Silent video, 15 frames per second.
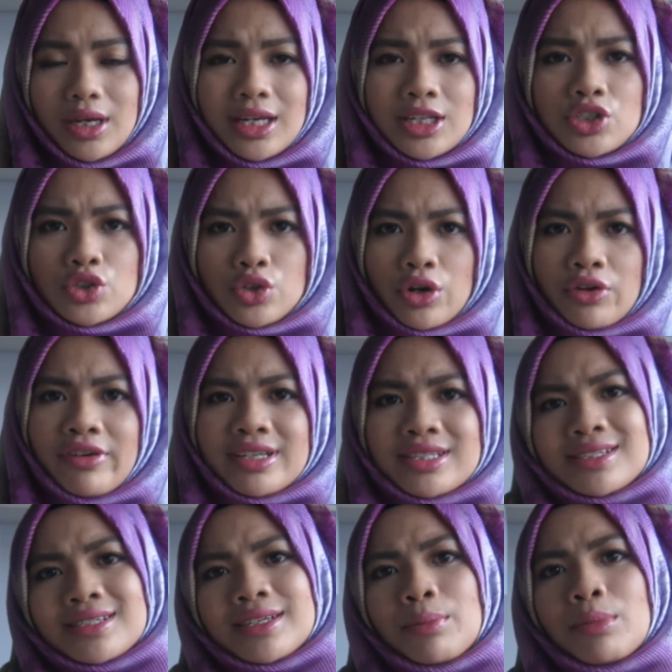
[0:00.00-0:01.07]
it sort of has
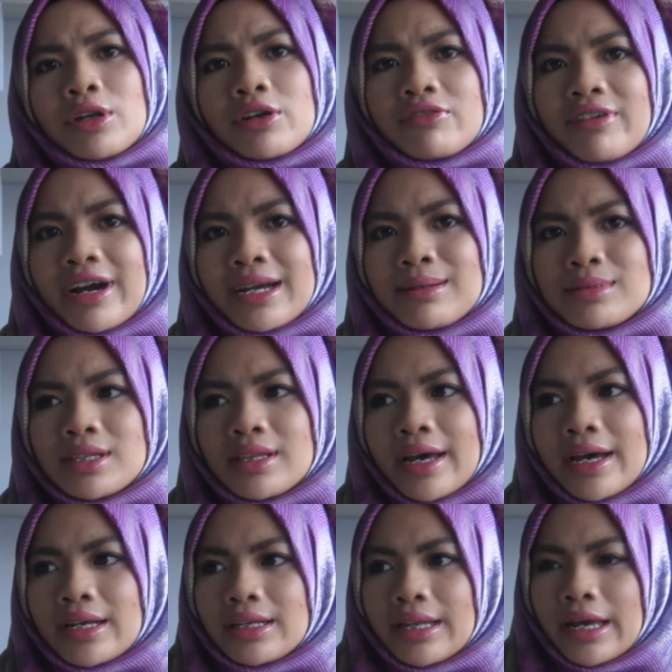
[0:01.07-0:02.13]
a similar vibe to
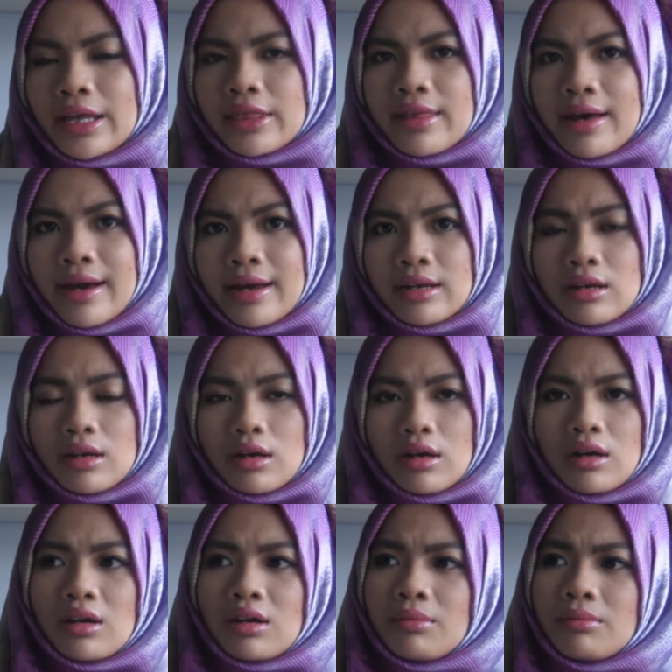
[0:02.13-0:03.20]
that, like that
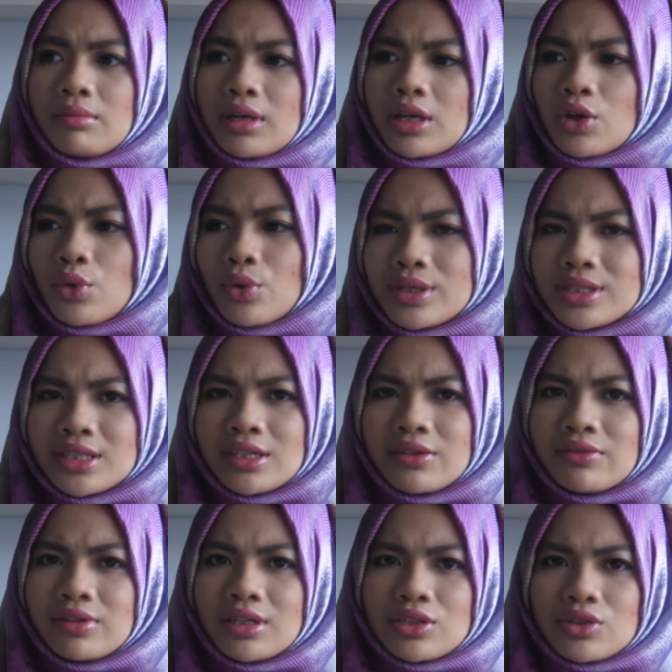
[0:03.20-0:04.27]

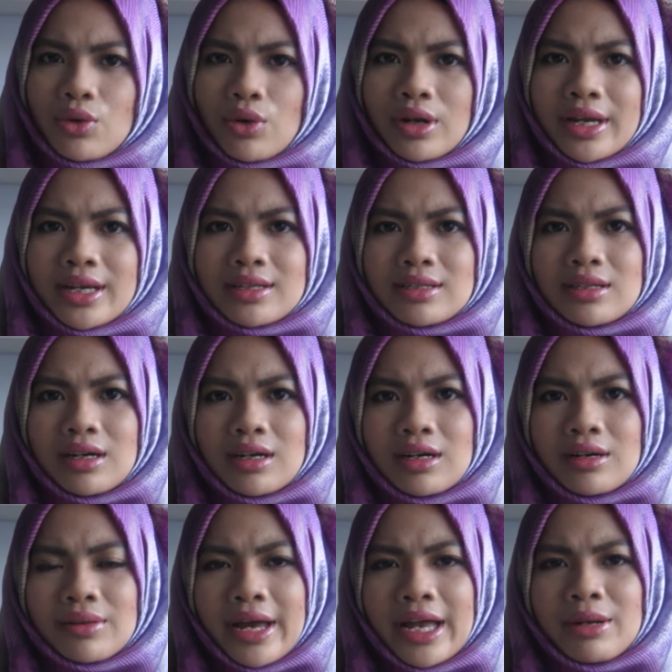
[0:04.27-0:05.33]
inquisitiveness, or like
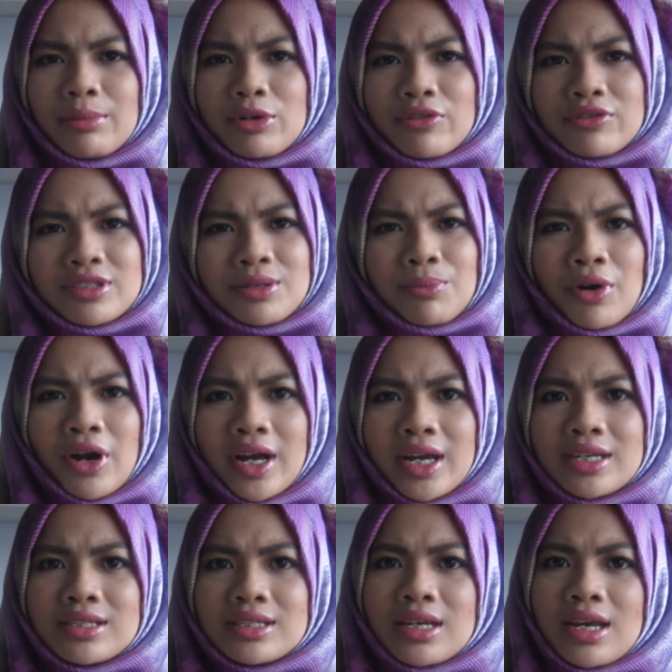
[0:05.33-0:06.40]
the element of
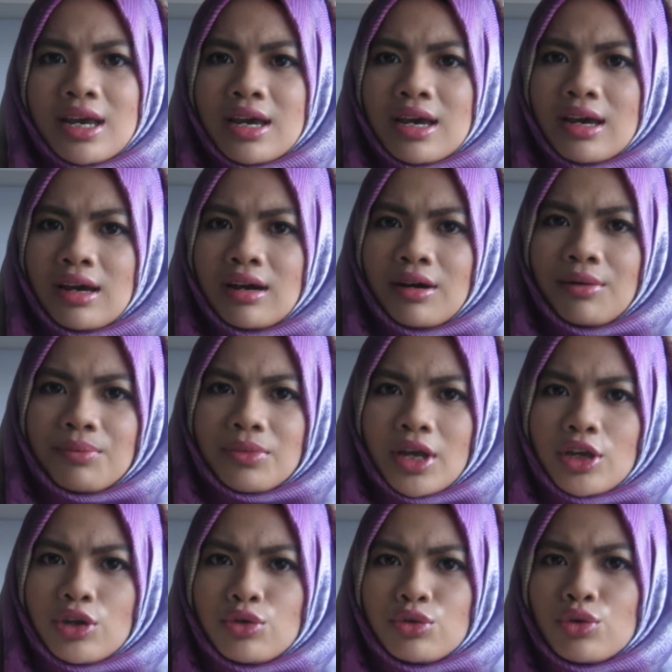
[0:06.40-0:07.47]
surprise
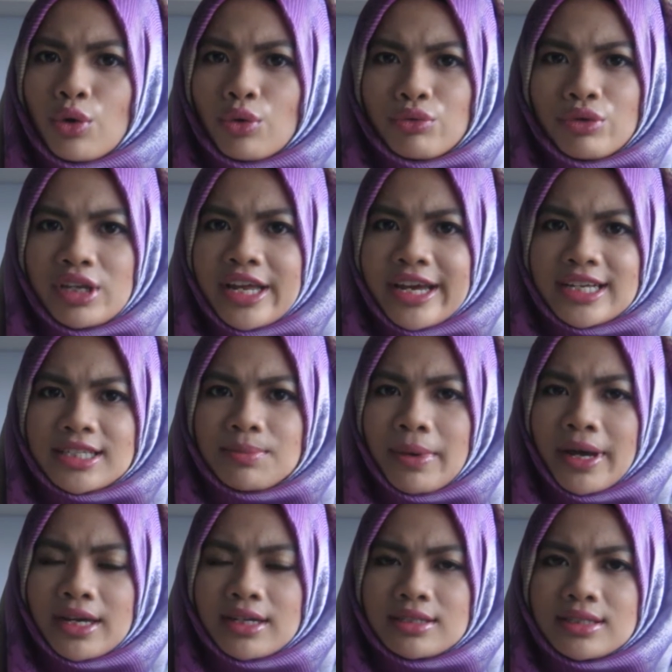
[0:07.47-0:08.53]
that you don't really
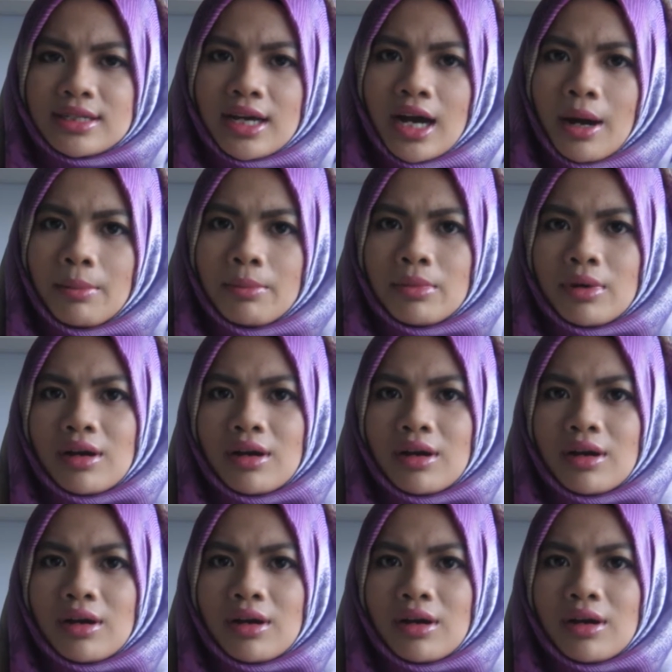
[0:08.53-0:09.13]
expect to come.